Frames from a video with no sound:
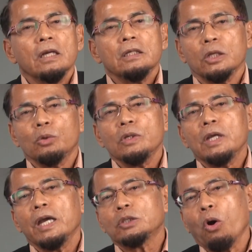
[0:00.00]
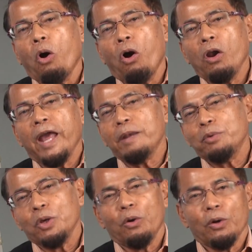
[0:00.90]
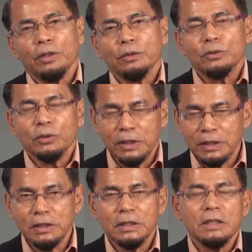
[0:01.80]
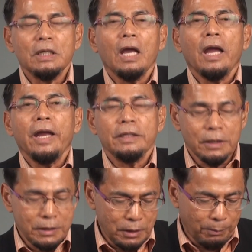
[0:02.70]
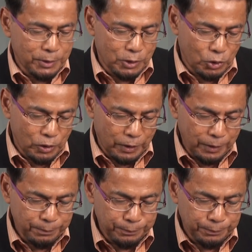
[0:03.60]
the dunya is all and be all. So this is the atheistic position.